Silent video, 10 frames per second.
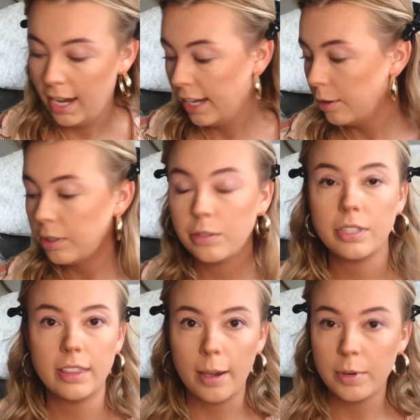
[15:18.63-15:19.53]
I don't use
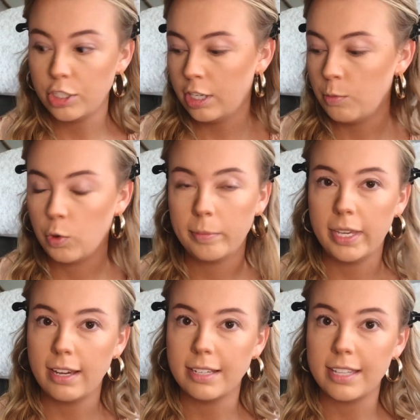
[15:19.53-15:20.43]
it that much anymore
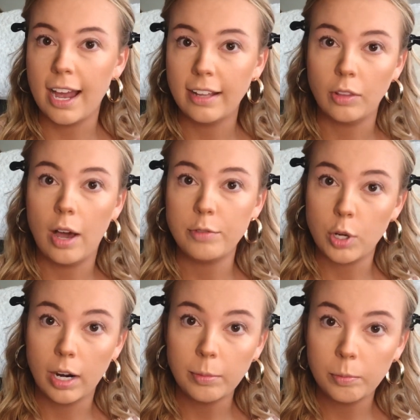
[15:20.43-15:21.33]
because I love
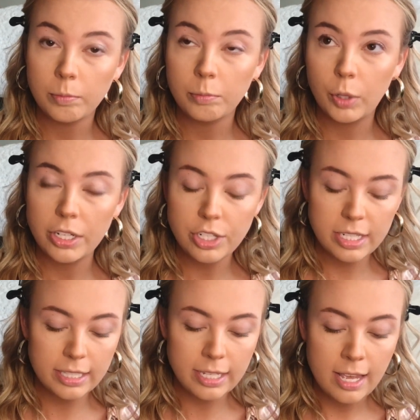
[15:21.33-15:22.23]
Tarte
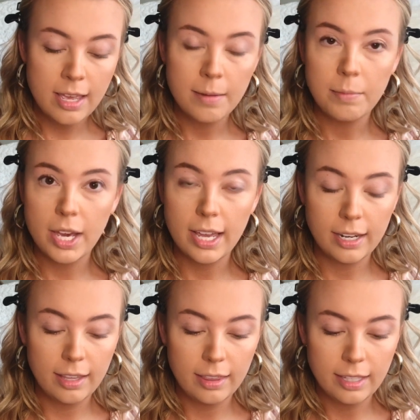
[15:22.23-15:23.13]
blushes, but
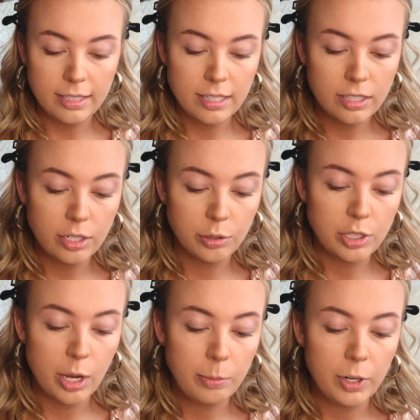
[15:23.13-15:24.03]
this is still
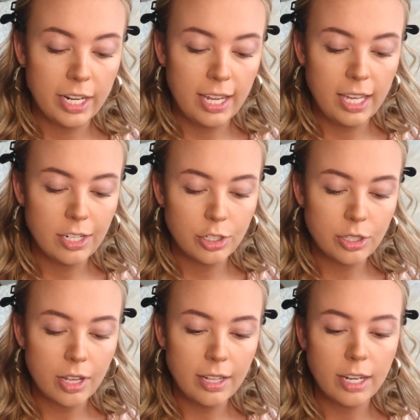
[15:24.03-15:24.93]
so pretty, and it's just
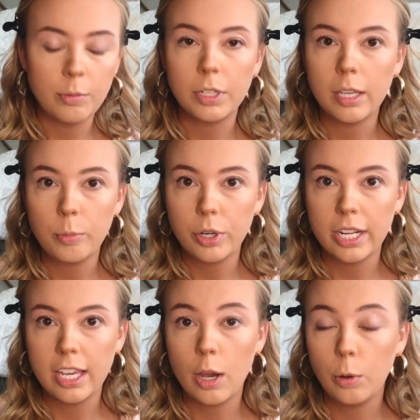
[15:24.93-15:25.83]
got like a really
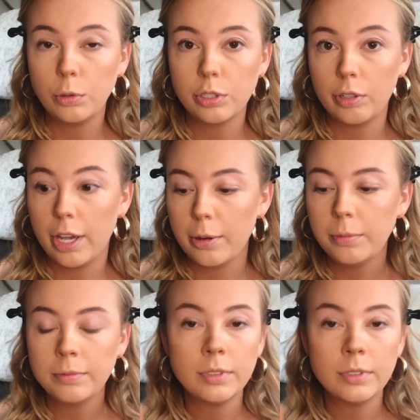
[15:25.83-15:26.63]
pretty gold glow.